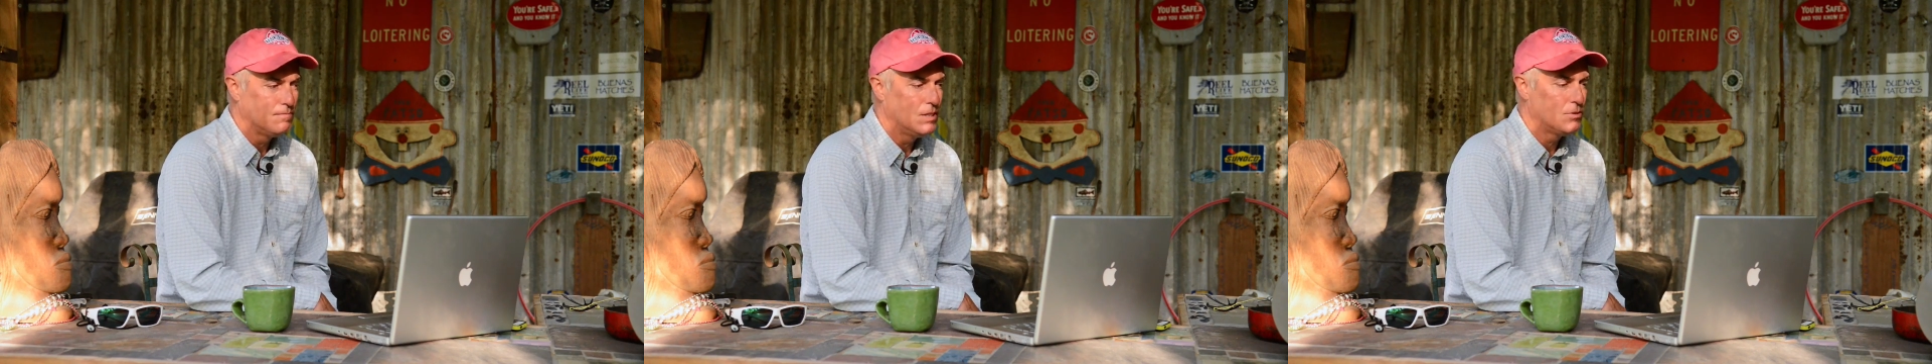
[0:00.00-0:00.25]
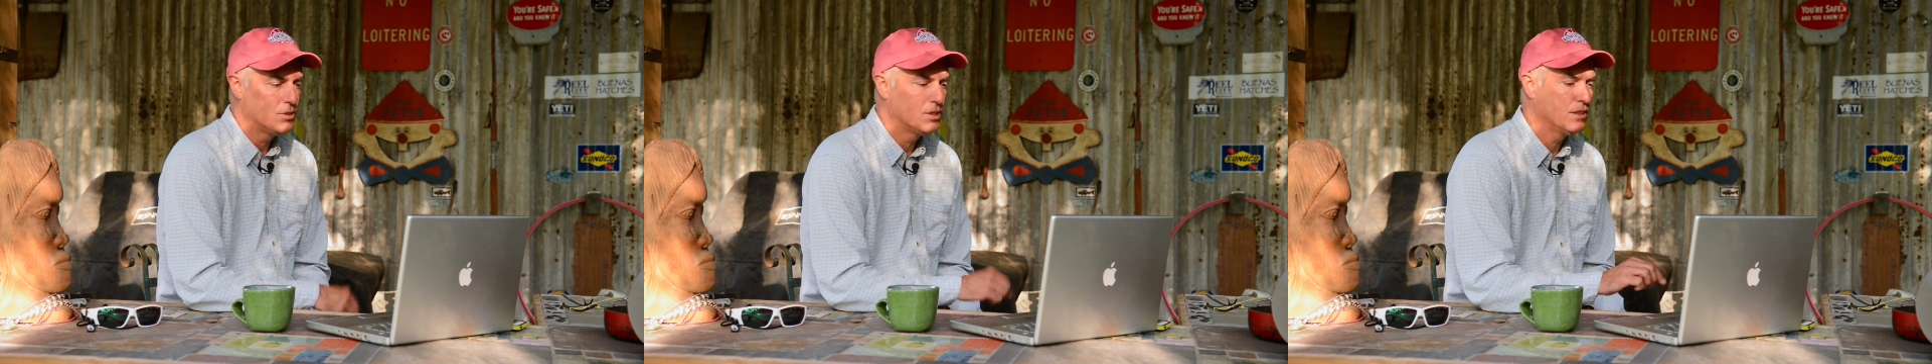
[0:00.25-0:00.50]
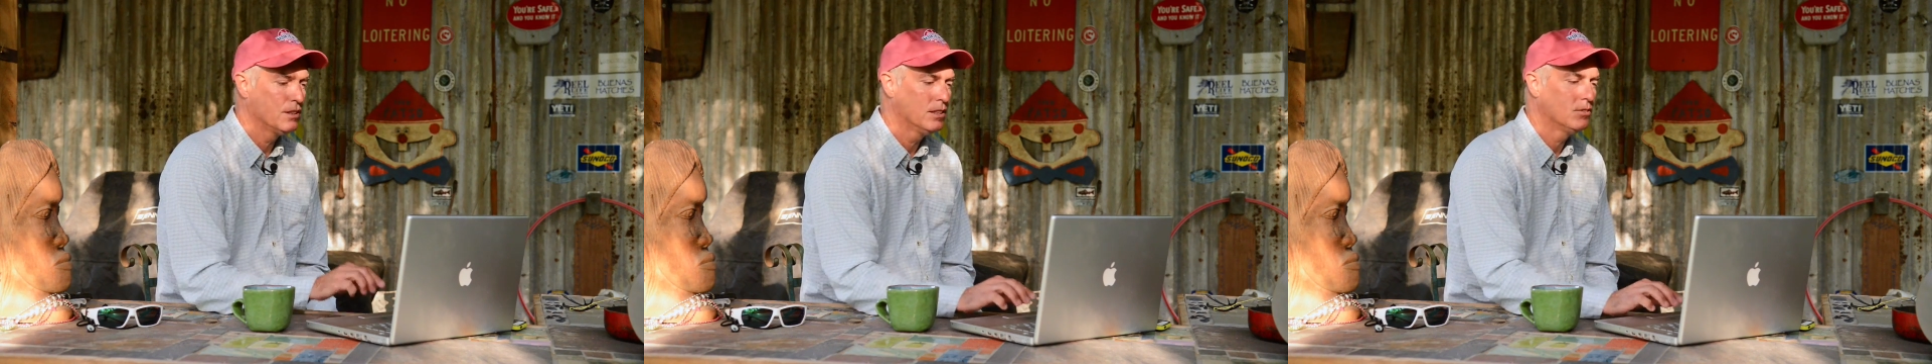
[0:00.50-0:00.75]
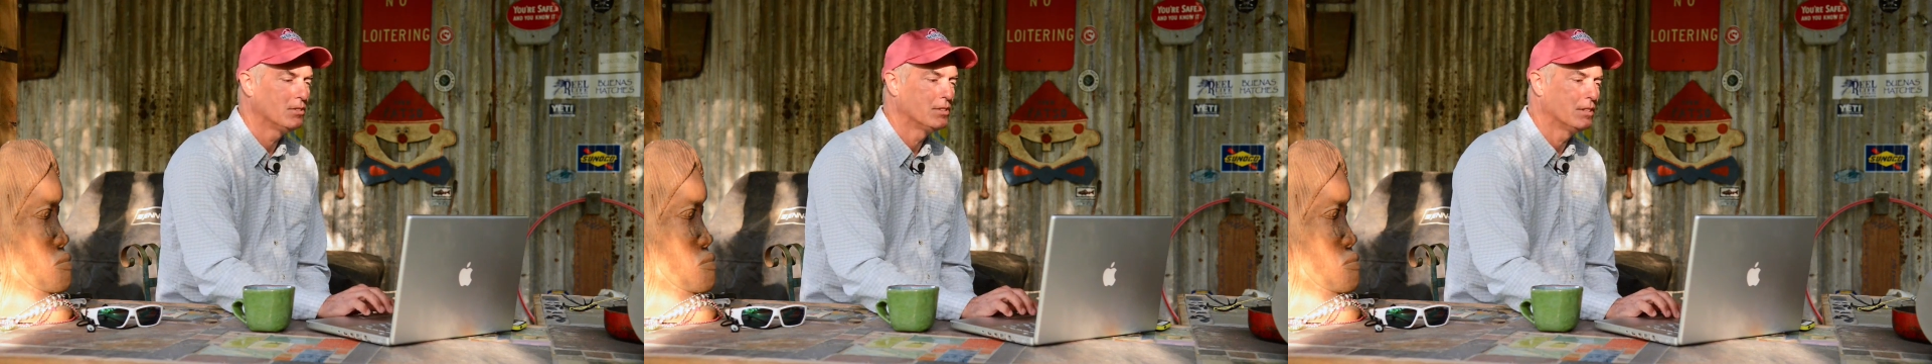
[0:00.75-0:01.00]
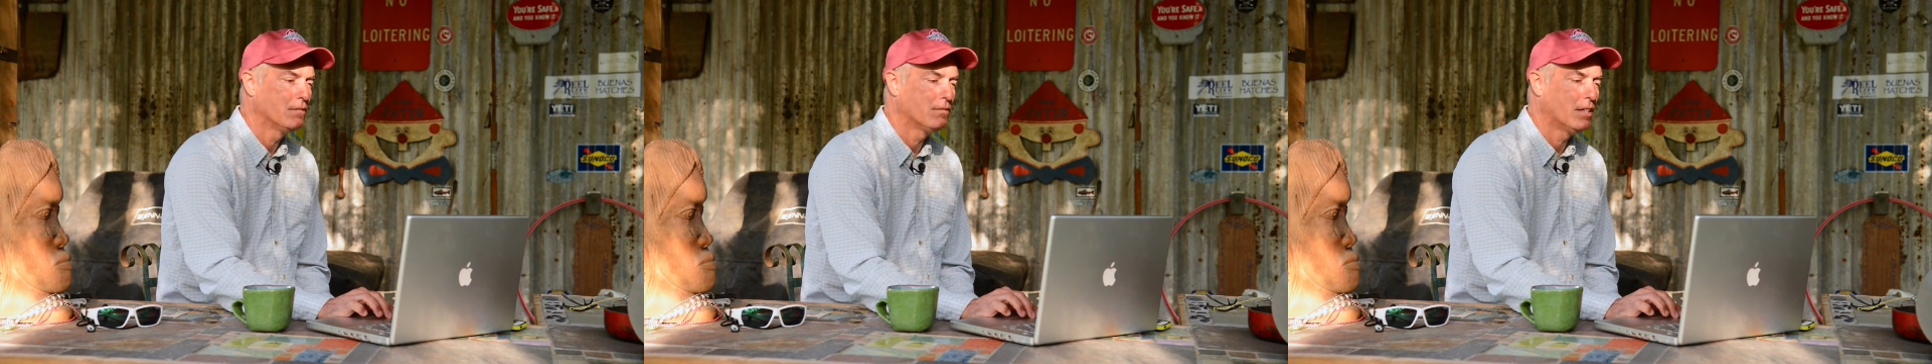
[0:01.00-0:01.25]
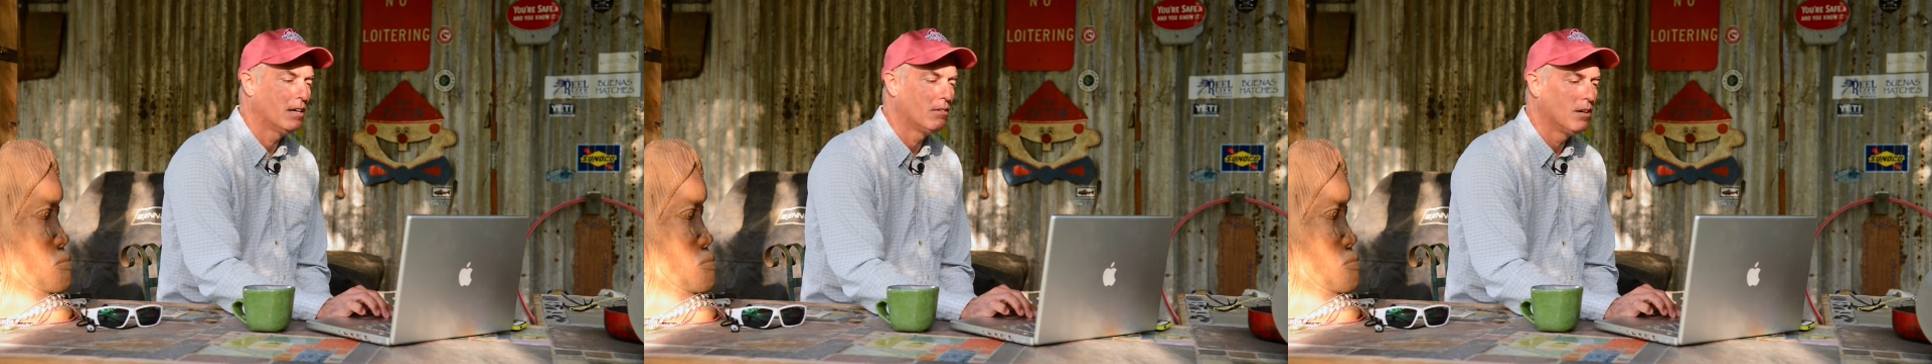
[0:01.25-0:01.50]
interesting
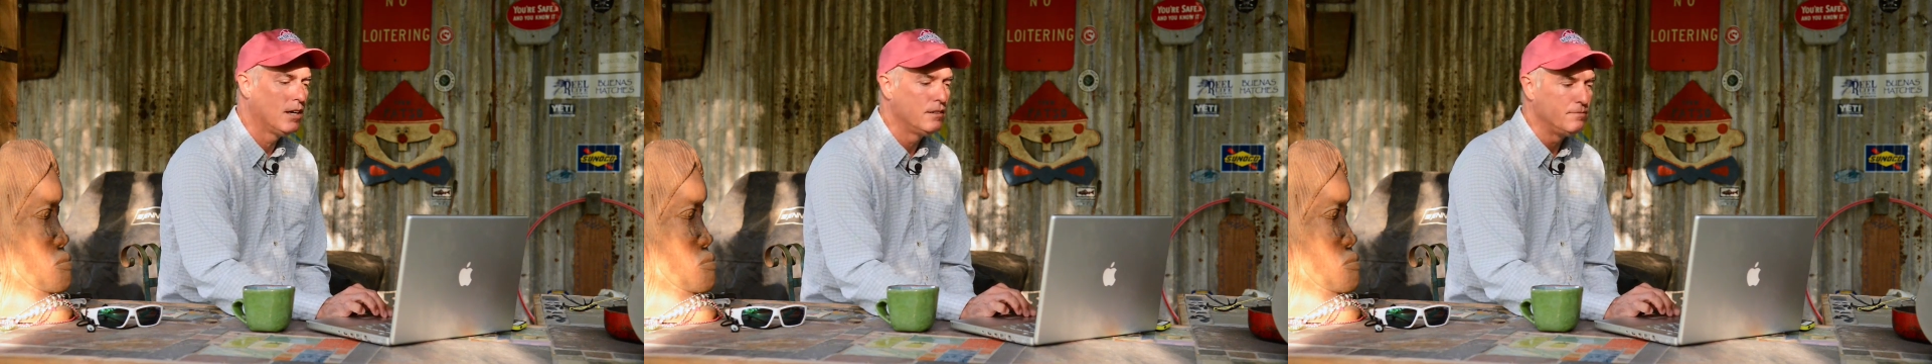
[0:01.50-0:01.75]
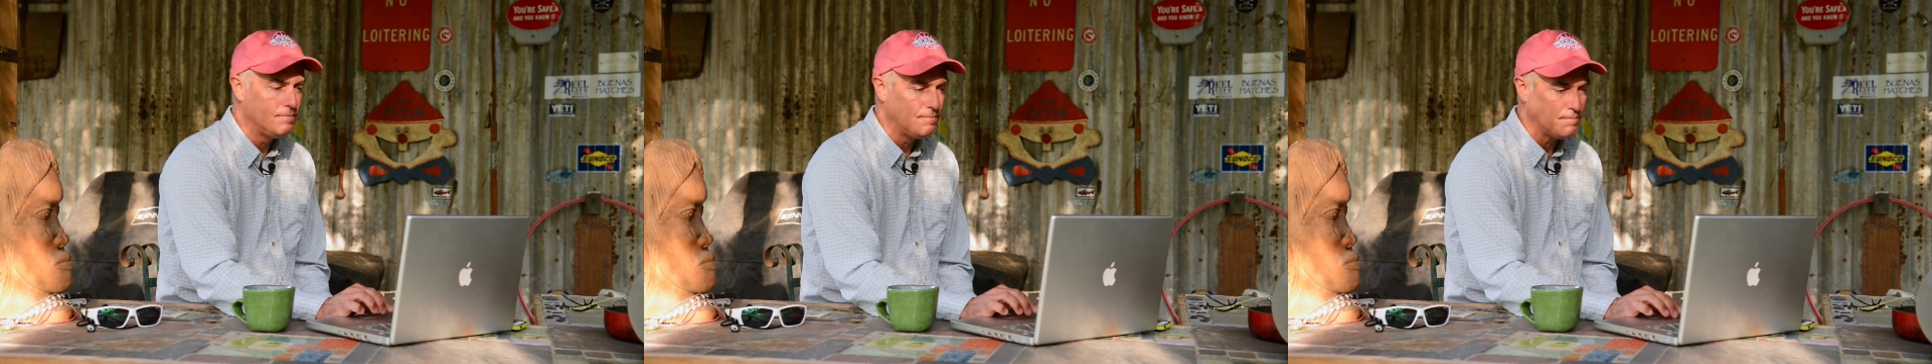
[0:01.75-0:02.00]
fly rod.